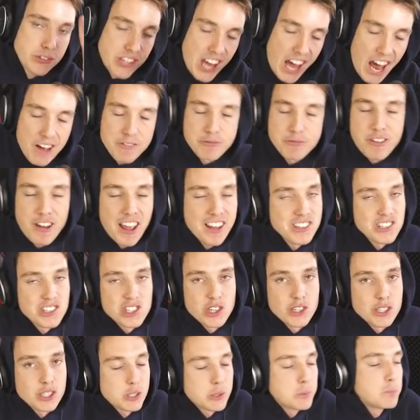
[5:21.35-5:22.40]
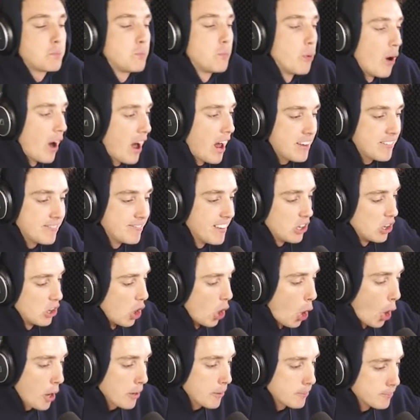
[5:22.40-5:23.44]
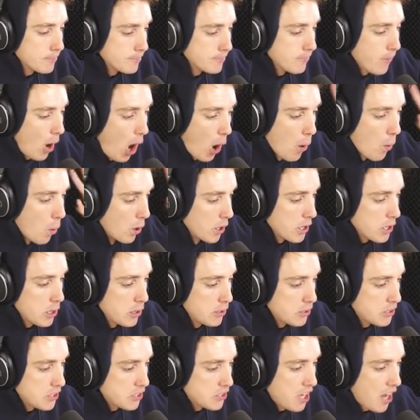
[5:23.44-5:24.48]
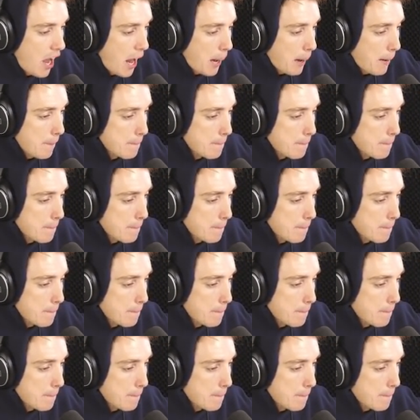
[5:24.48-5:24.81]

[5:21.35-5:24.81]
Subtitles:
to have vengeance, but look, I want to use this tank.